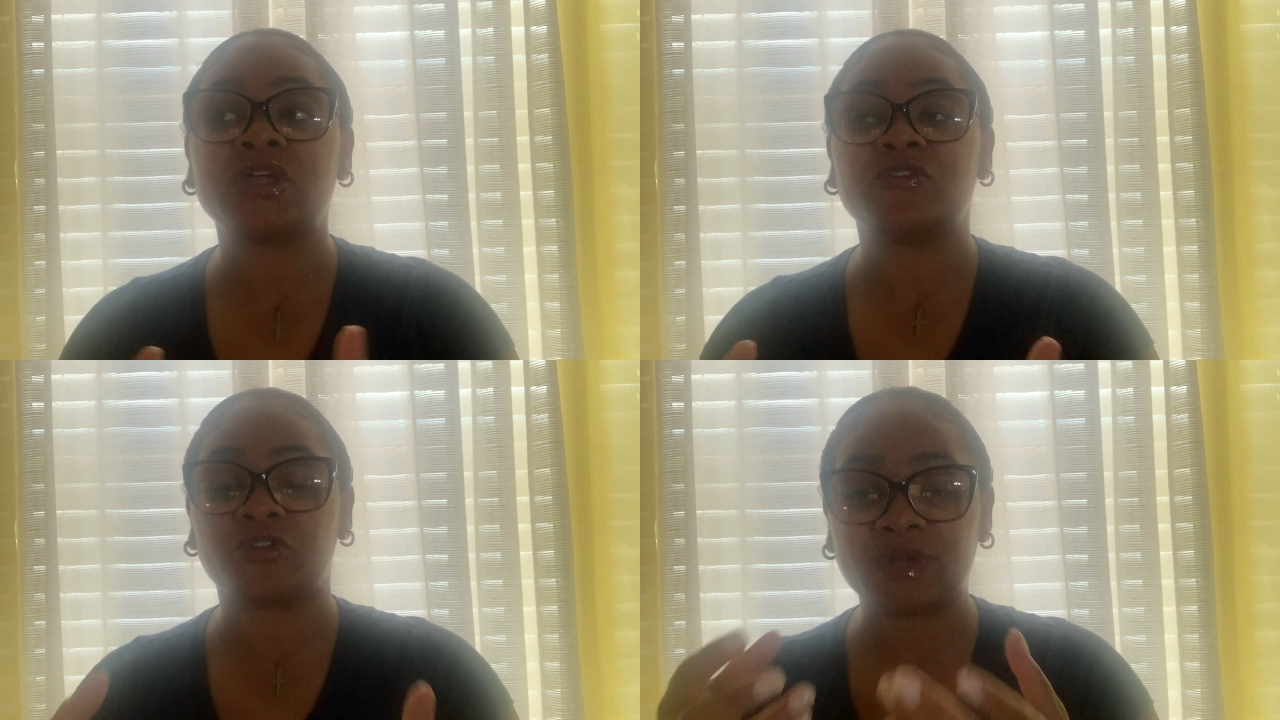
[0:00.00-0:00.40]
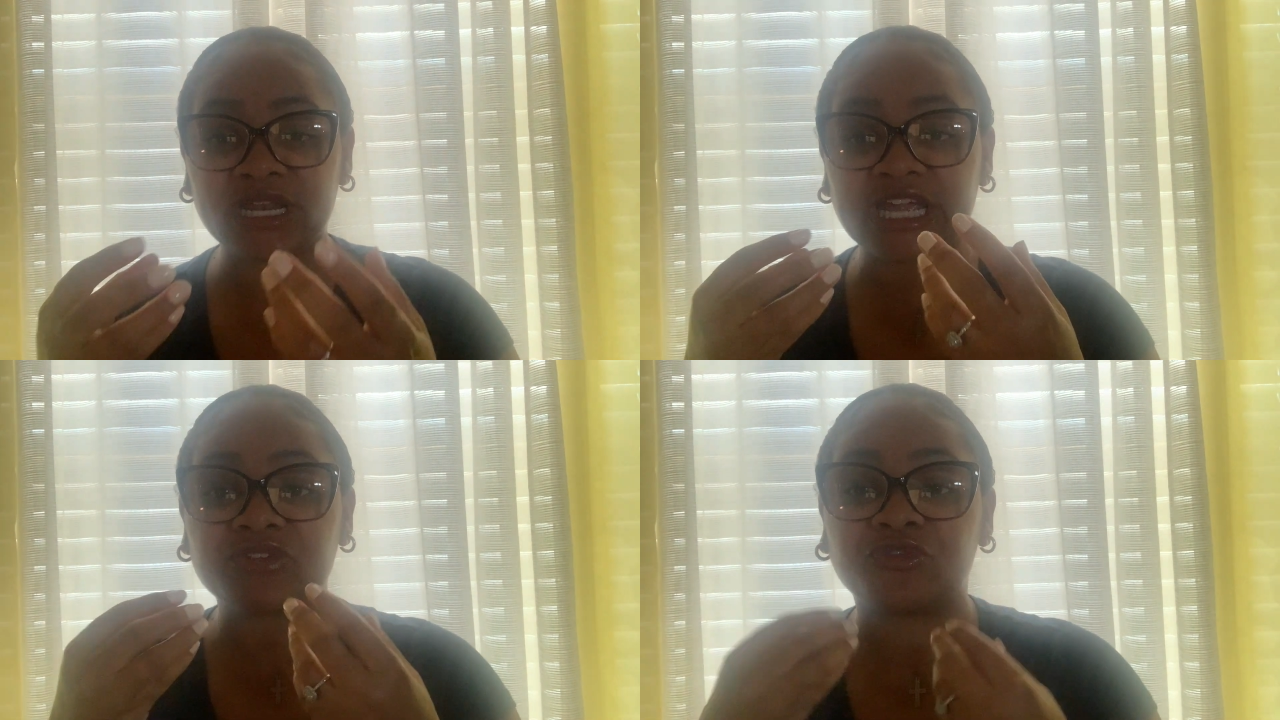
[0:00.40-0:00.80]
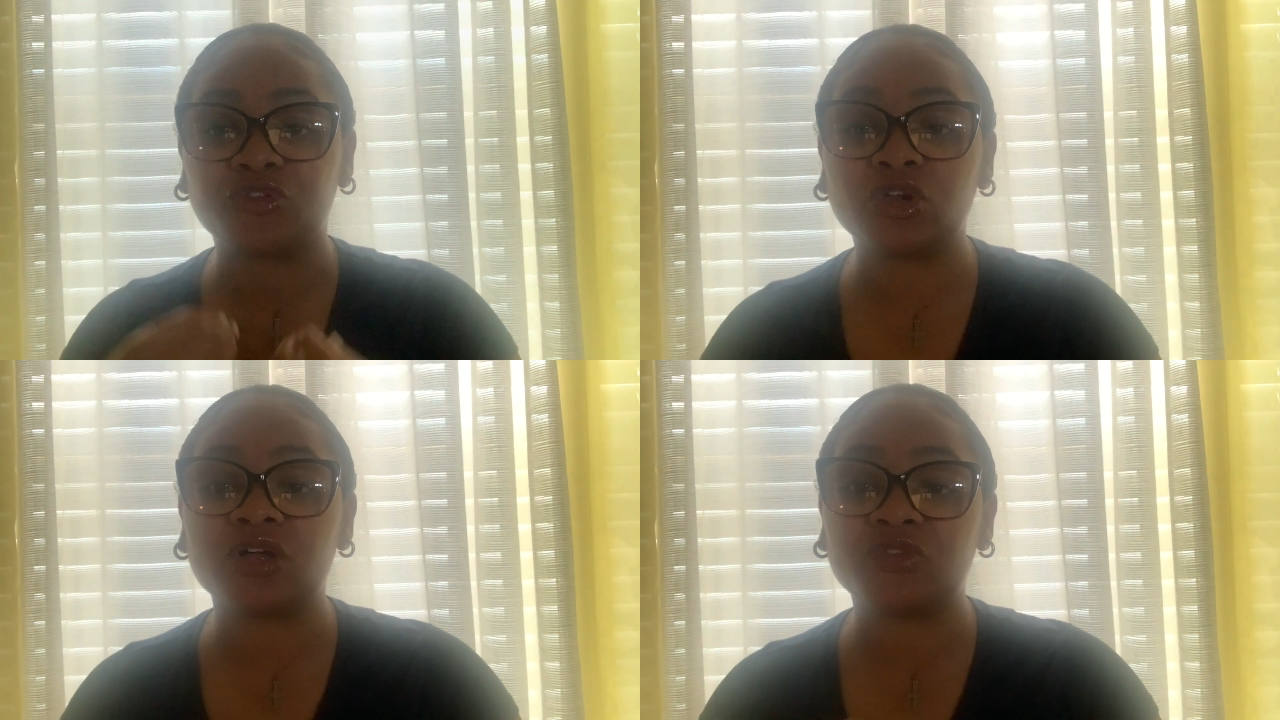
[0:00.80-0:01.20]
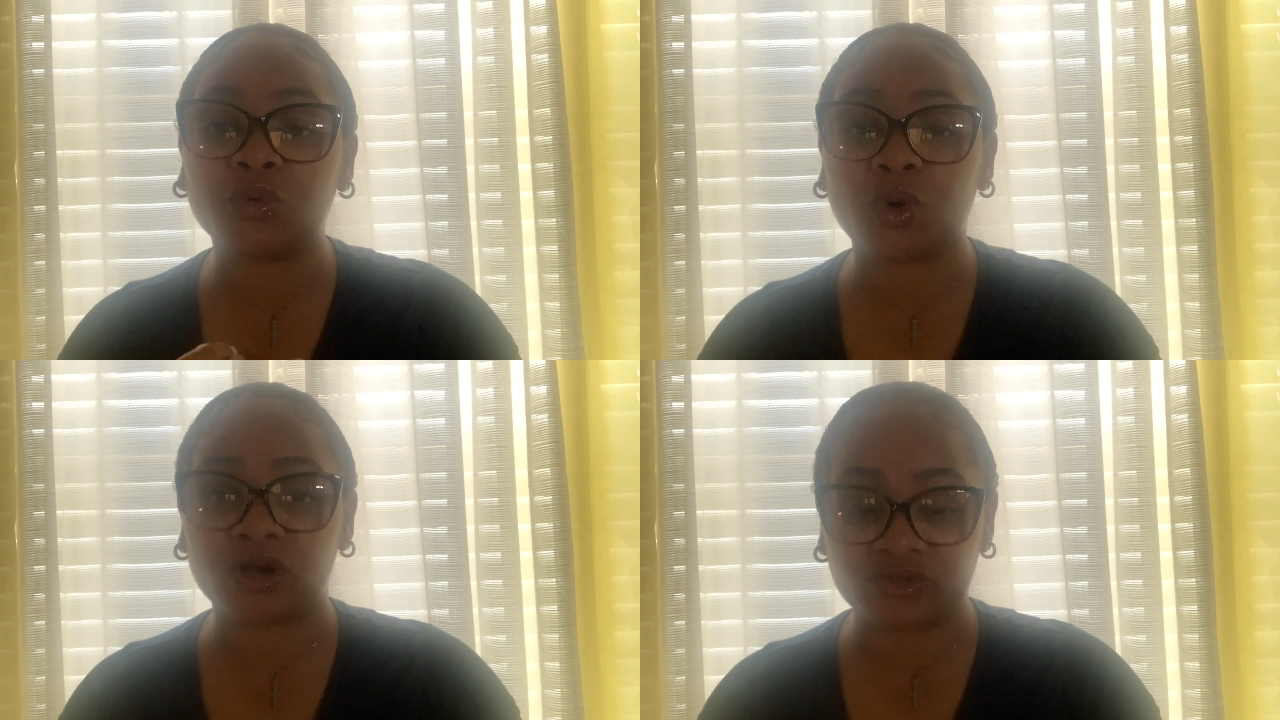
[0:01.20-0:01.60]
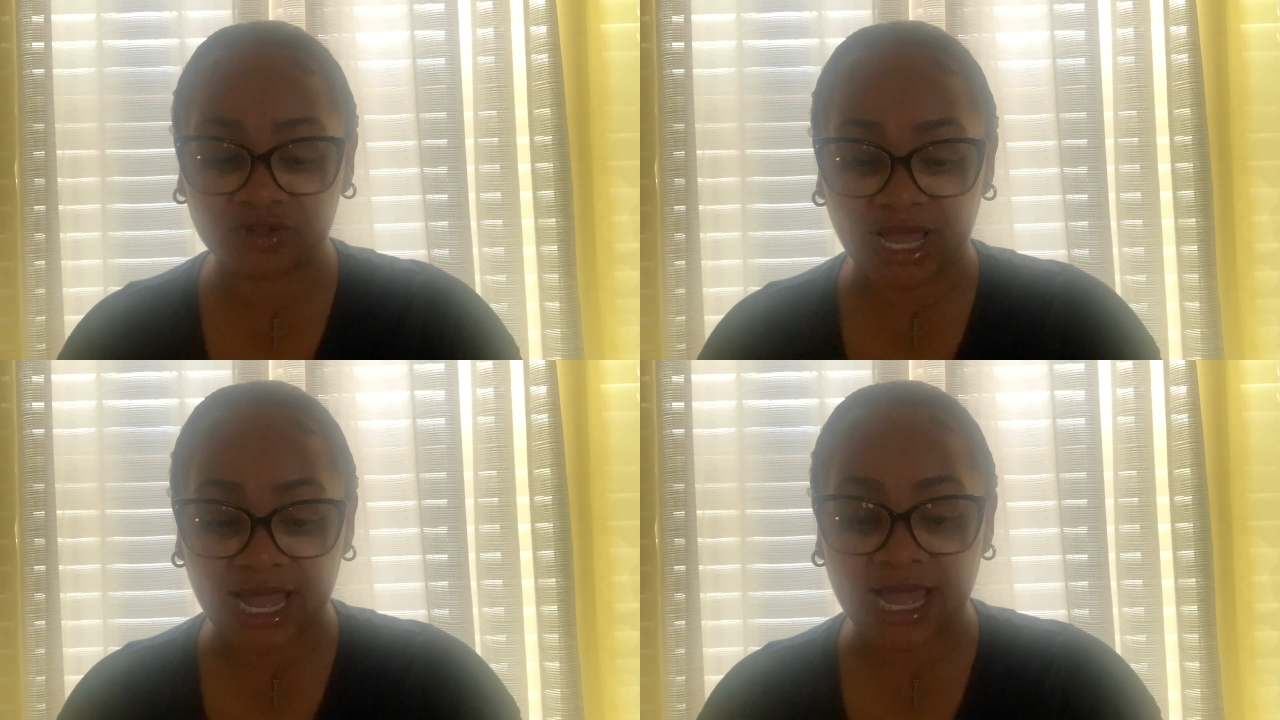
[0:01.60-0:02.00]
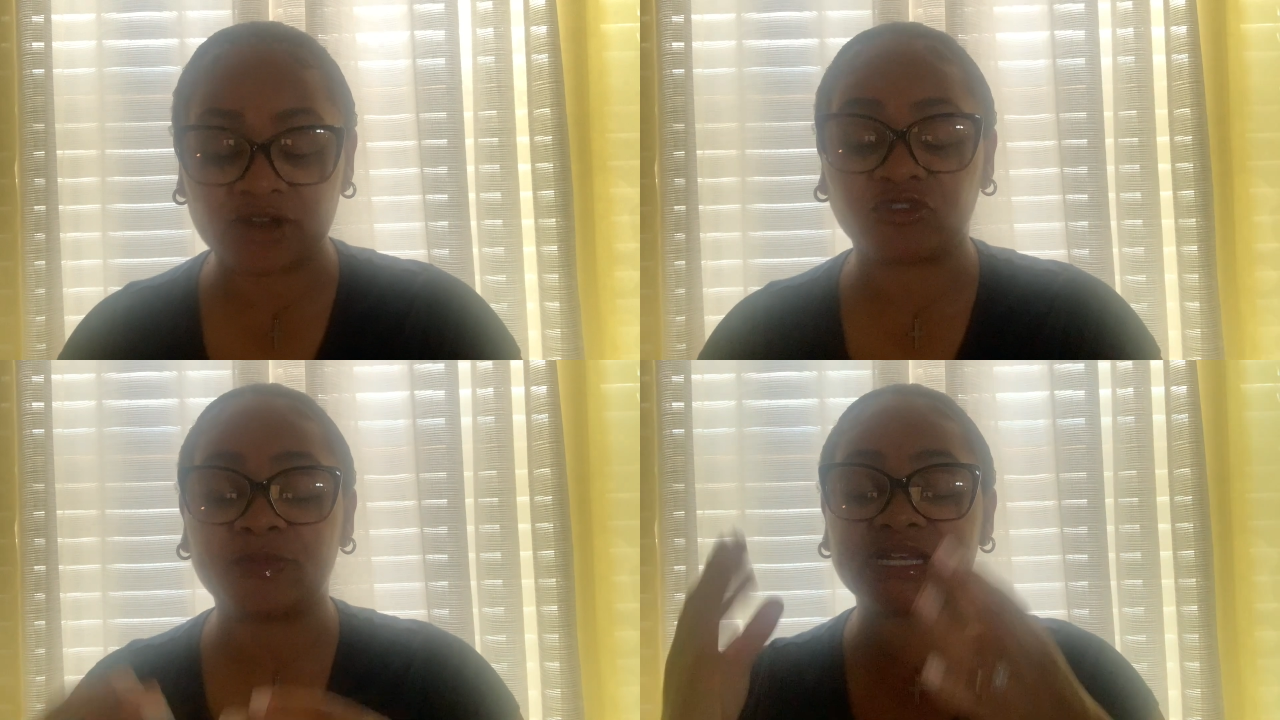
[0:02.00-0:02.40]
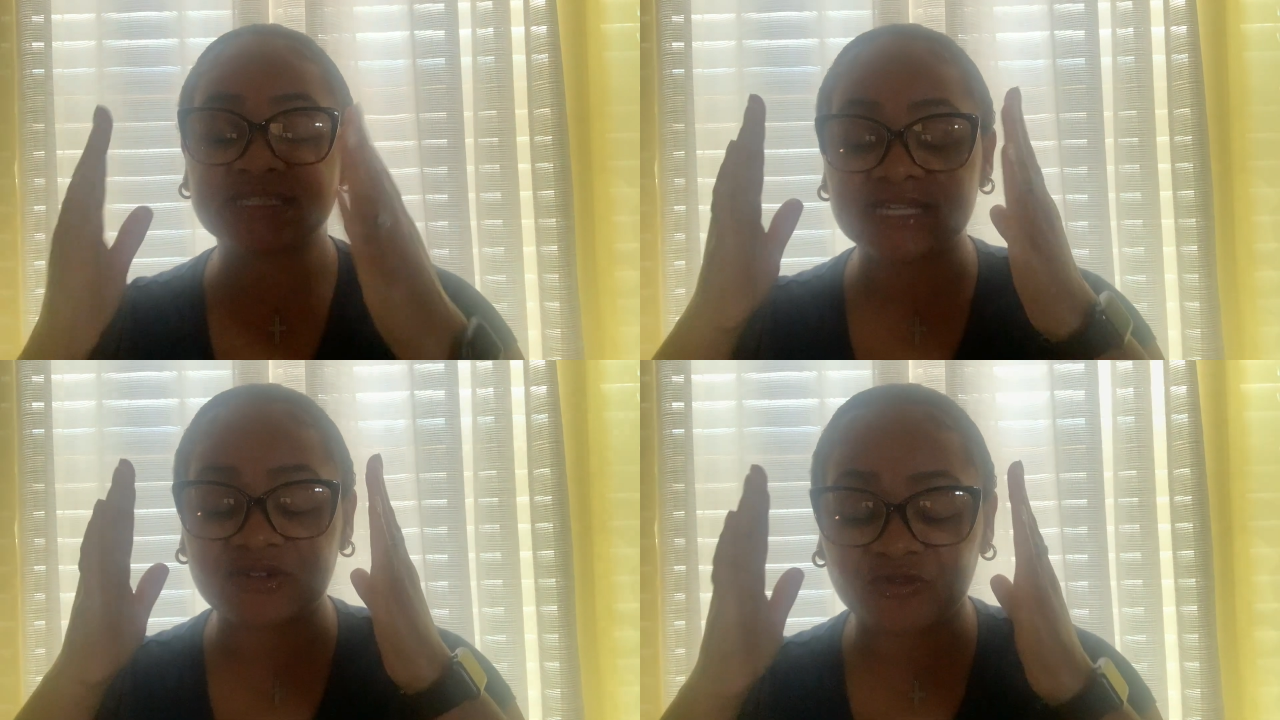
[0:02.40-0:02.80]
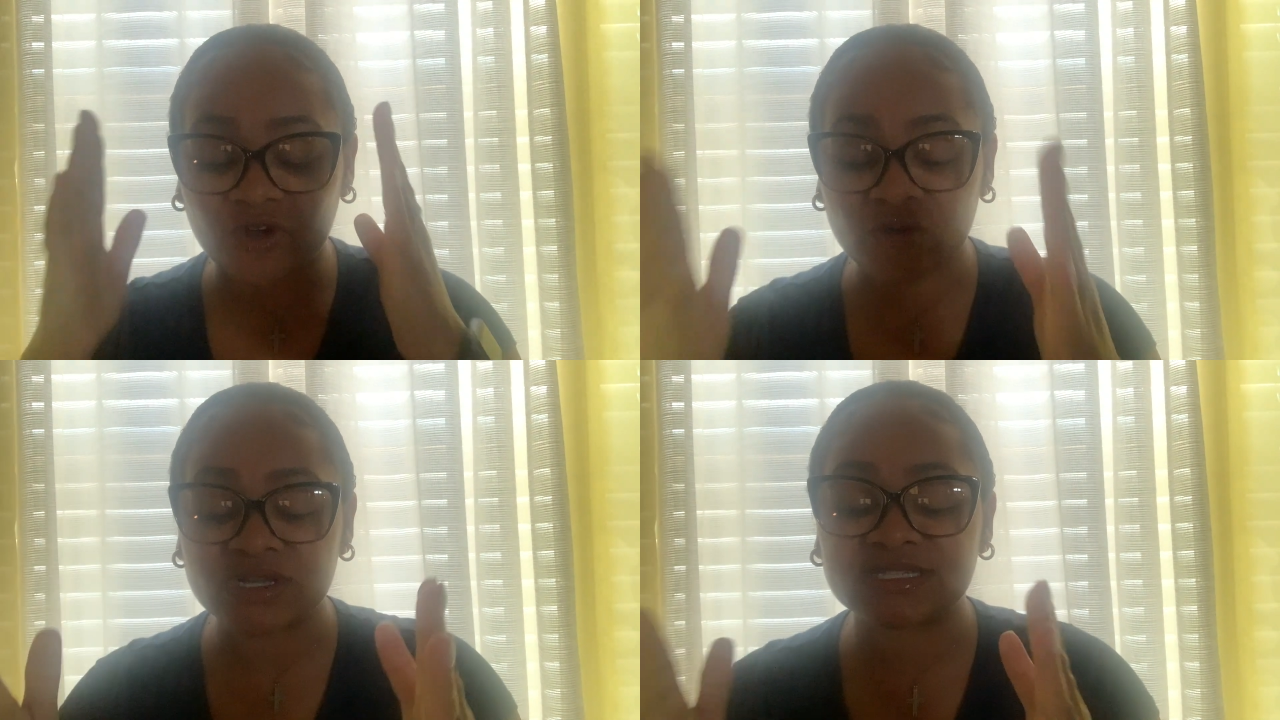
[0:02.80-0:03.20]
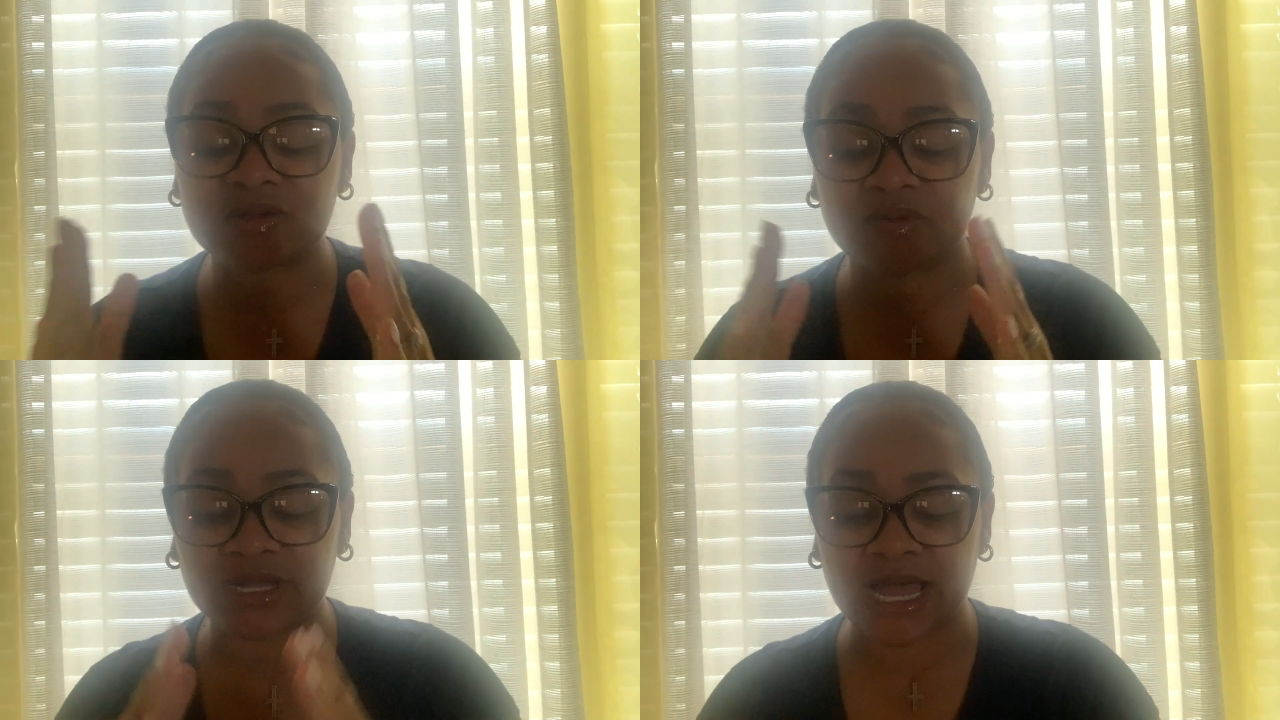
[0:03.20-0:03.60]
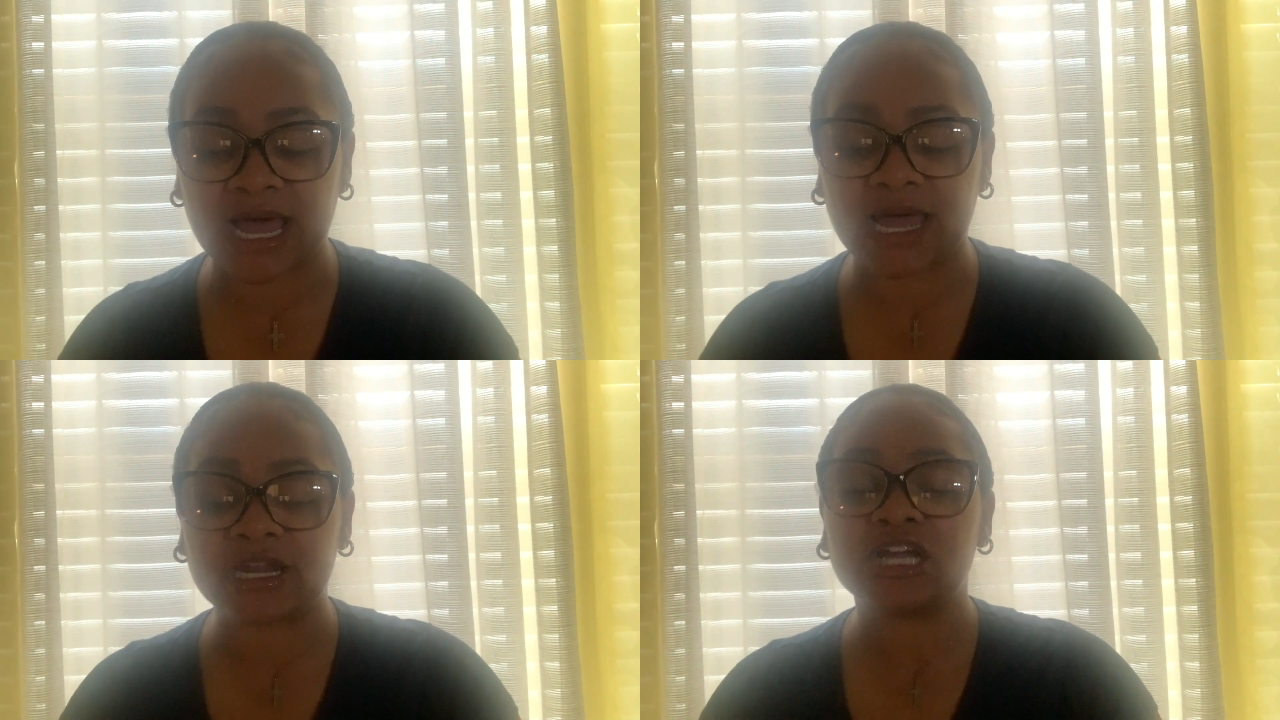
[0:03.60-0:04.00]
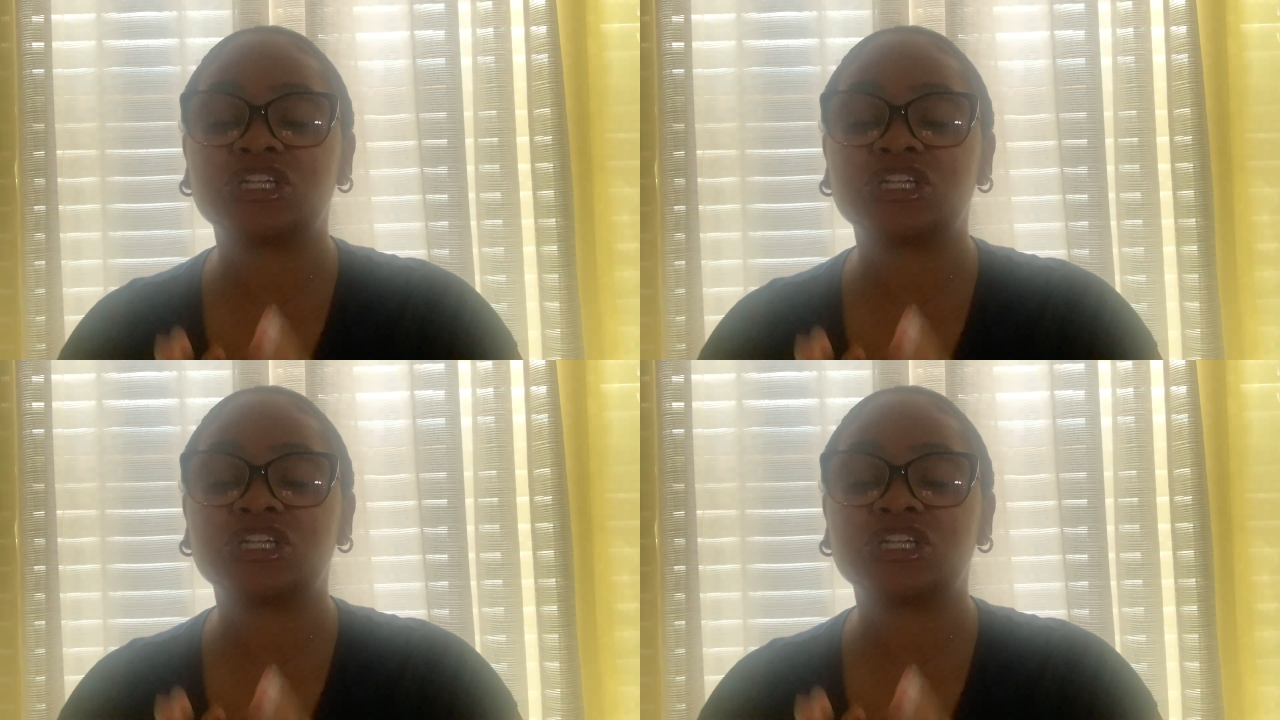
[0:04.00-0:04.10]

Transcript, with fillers: for me to get full of the Word of God, for me to stay focused on God,